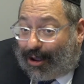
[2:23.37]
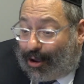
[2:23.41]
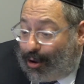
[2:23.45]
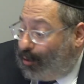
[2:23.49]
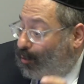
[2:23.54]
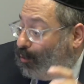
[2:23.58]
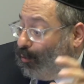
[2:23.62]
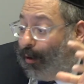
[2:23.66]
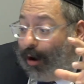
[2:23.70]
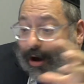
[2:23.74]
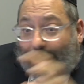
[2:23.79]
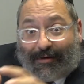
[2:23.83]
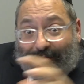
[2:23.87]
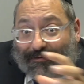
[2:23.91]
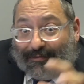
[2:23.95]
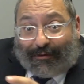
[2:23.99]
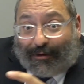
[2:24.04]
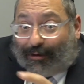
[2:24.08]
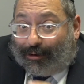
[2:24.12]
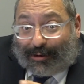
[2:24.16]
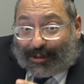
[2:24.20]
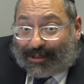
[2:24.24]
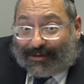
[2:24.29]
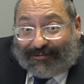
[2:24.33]
one
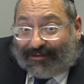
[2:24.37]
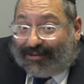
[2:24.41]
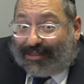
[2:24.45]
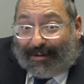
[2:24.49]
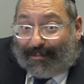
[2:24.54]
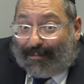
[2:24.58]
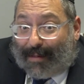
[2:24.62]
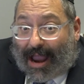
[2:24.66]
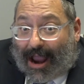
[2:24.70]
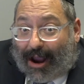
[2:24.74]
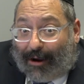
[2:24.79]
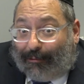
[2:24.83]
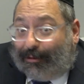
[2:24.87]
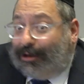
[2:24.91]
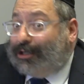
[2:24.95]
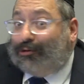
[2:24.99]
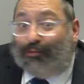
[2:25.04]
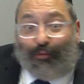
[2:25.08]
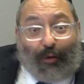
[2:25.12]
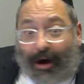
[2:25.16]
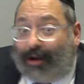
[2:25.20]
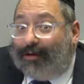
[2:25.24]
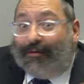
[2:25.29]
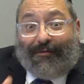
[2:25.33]
verse for the marriage,
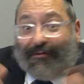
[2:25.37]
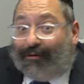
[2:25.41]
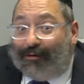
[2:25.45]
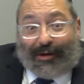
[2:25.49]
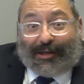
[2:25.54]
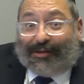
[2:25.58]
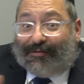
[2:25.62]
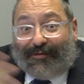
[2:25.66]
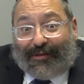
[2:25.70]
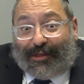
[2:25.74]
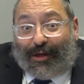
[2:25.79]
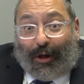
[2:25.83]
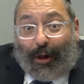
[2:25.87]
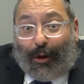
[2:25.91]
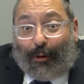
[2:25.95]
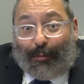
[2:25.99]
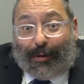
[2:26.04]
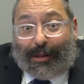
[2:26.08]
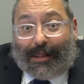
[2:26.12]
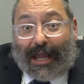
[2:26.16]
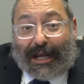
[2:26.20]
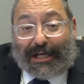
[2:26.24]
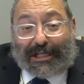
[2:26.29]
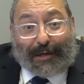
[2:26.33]
one verse for the whole
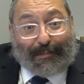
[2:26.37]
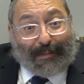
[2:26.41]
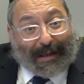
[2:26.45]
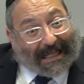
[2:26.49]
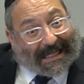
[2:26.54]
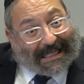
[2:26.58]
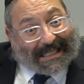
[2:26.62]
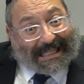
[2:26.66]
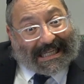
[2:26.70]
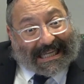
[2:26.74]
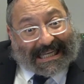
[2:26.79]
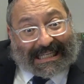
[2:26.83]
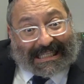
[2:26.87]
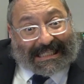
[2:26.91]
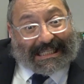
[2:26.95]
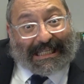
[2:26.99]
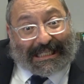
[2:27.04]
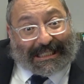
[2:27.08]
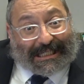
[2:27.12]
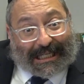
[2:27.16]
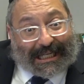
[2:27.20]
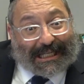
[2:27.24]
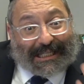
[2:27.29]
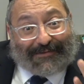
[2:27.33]
relationship, and
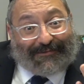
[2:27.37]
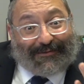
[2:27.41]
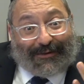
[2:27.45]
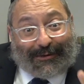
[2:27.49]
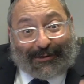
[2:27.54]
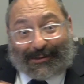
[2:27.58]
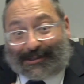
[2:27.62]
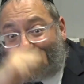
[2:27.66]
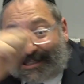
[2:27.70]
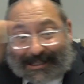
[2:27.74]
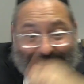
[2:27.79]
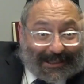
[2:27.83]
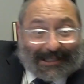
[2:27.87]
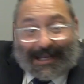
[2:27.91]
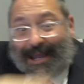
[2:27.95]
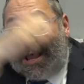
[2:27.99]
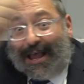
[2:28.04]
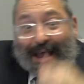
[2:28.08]
66 verses